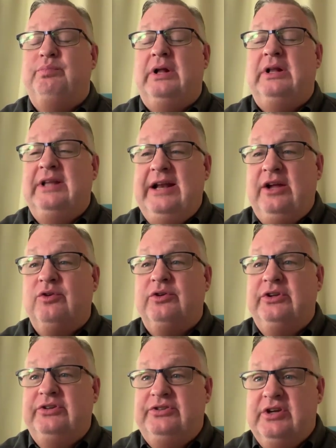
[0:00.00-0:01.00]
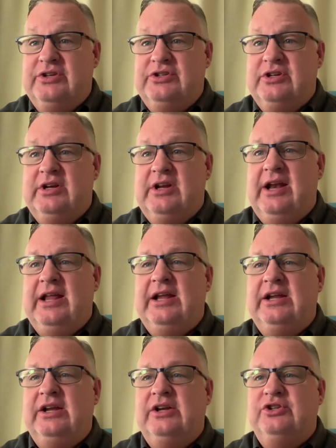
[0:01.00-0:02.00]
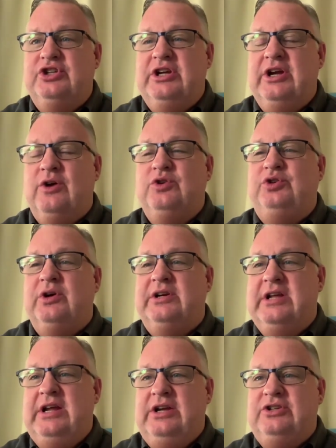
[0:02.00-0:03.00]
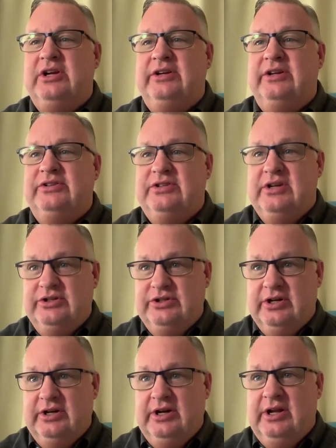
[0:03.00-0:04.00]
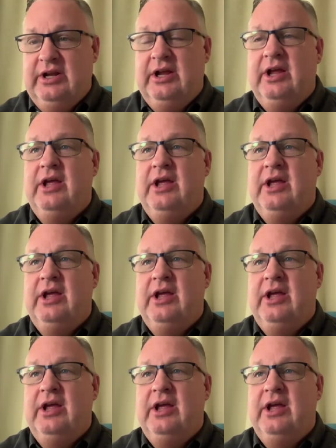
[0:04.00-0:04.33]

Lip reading: political decision and a geostrategic decision.